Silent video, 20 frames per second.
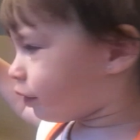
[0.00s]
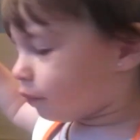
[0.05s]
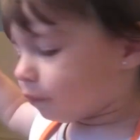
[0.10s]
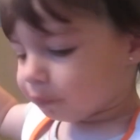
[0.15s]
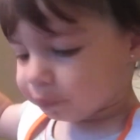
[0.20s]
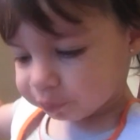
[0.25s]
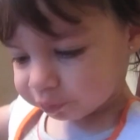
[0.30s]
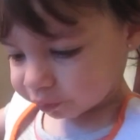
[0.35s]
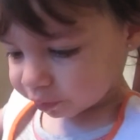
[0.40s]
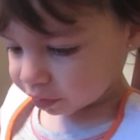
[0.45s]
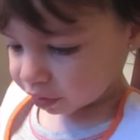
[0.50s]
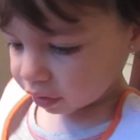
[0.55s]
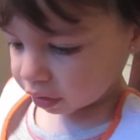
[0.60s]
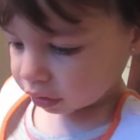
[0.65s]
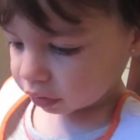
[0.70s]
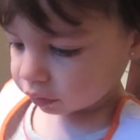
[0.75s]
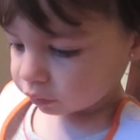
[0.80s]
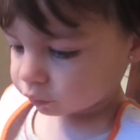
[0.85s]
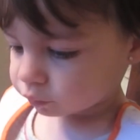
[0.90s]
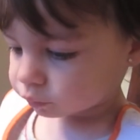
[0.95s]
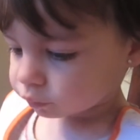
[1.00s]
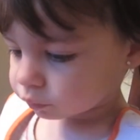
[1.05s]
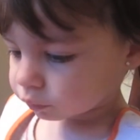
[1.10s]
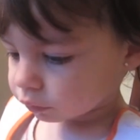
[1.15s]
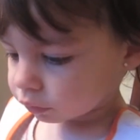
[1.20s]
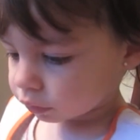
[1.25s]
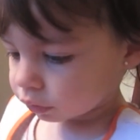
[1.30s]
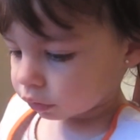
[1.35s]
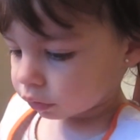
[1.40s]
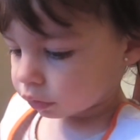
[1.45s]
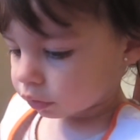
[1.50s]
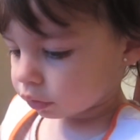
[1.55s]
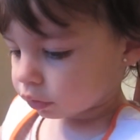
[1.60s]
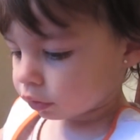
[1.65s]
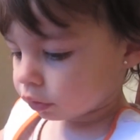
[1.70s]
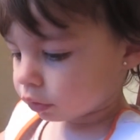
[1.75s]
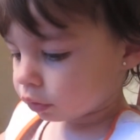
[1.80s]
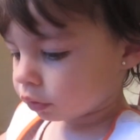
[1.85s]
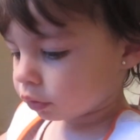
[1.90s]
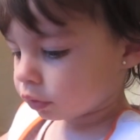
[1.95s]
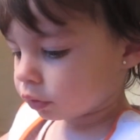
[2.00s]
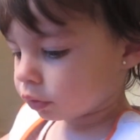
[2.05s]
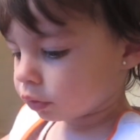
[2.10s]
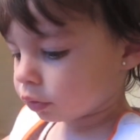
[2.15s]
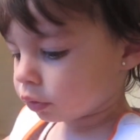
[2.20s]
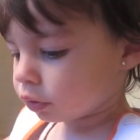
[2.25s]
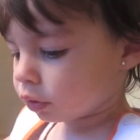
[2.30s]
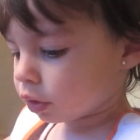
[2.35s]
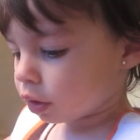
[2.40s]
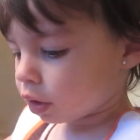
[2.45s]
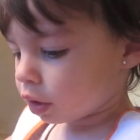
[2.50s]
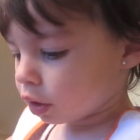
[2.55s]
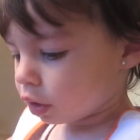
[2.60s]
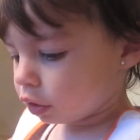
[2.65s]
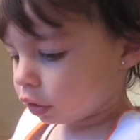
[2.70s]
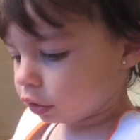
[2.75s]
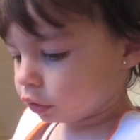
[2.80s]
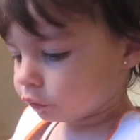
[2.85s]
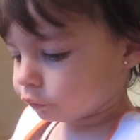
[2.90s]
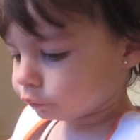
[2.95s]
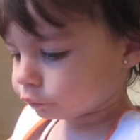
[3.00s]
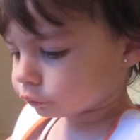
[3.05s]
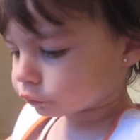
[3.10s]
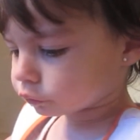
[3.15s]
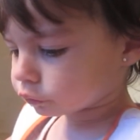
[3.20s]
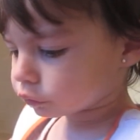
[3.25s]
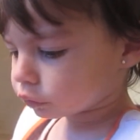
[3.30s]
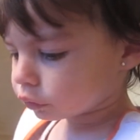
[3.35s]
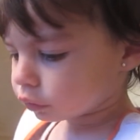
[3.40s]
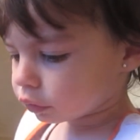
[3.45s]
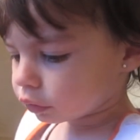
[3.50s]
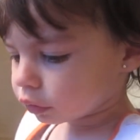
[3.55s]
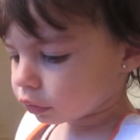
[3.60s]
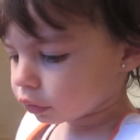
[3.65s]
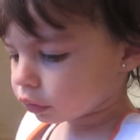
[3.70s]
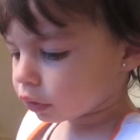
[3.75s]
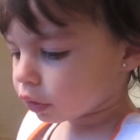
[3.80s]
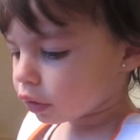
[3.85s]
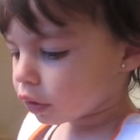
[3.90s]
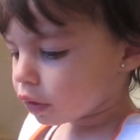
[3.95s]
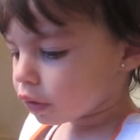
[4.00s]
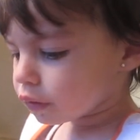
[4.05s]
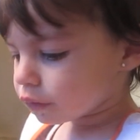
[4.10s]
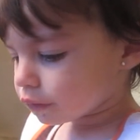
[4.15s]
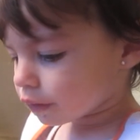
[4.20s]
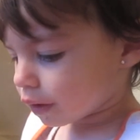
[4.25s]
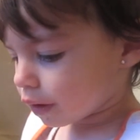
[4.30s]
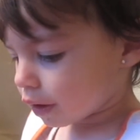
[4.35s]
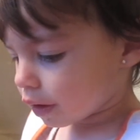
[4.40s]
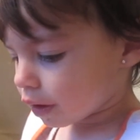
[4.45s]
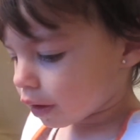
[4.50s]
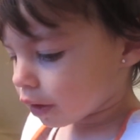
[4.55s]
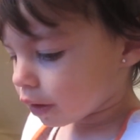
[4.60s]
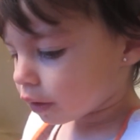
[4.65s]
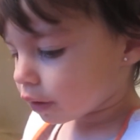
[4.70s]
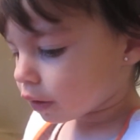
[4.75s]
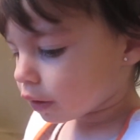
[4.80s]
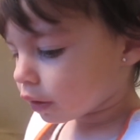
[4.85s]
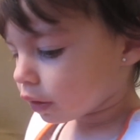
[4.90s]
And we're going to go on a train this Christmas, right? You want to go sit on a train with Pop Pop?